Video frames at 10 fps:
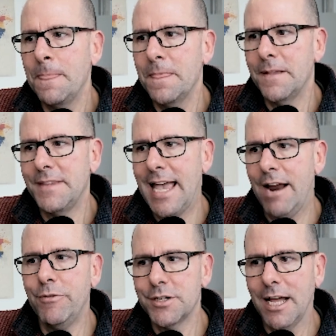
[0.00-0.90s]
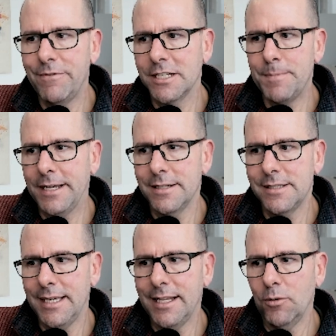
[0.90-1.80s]
that the average life
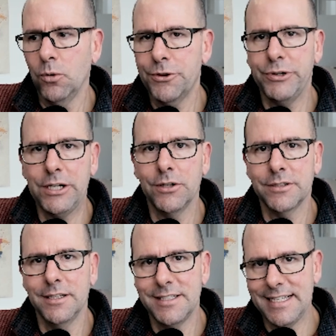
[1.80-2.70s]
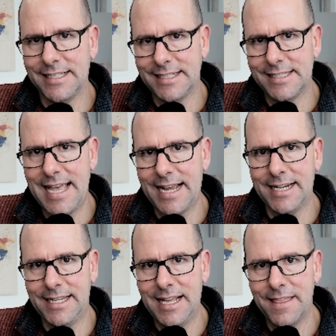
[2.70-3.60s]
expectancy in all three continents is
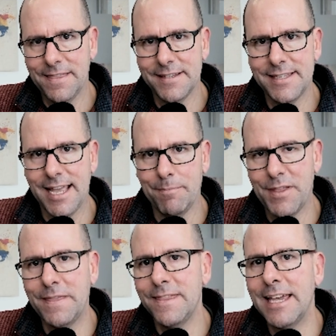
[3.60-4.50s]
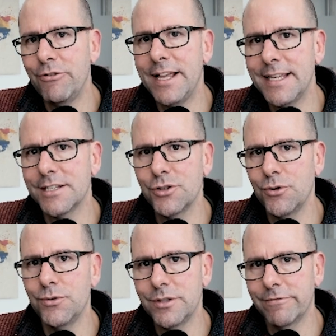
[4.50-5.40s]
exactly the same, that there is
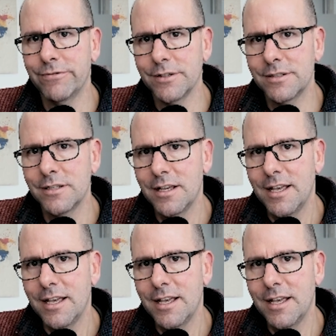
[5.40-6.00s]
no difference.